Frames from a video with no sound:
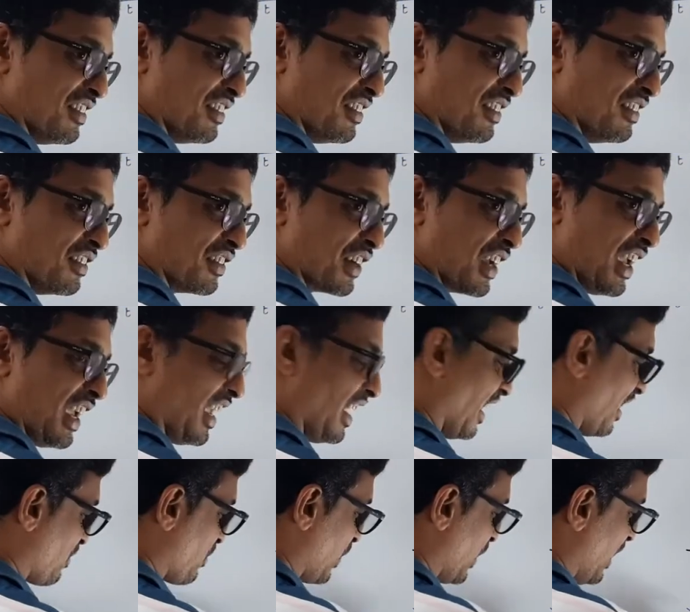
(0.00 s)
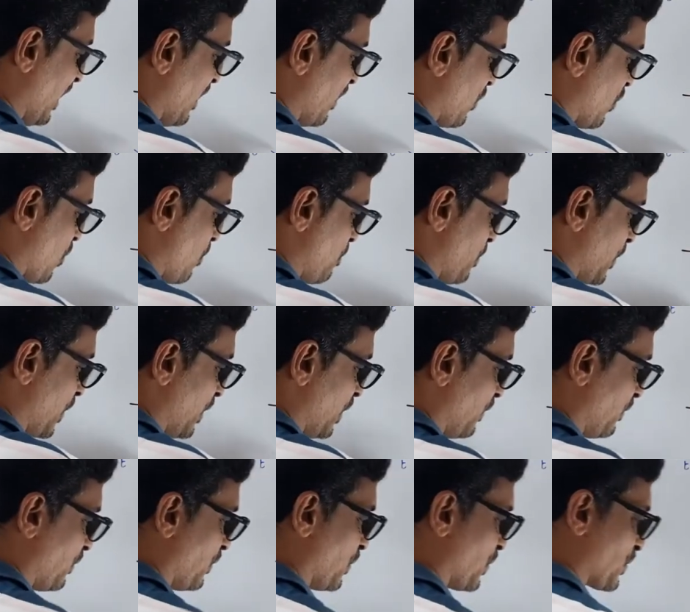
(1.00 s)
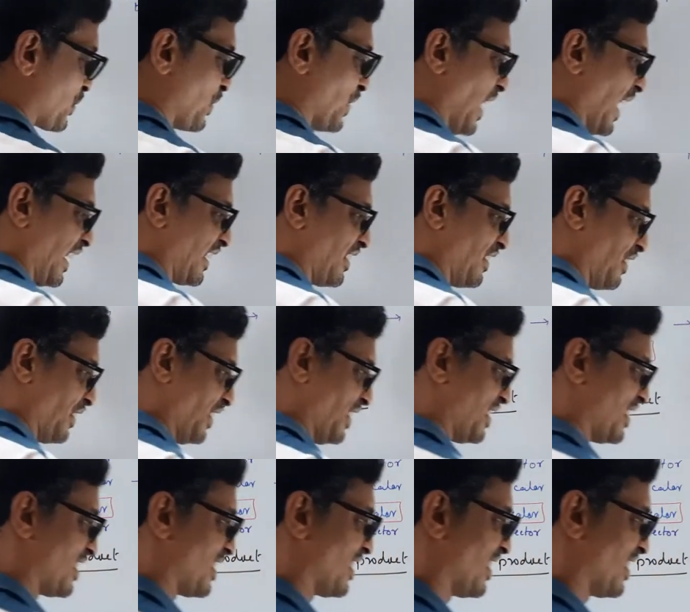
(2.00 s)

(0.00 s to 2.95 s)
Okay, and only a component of force will act on it.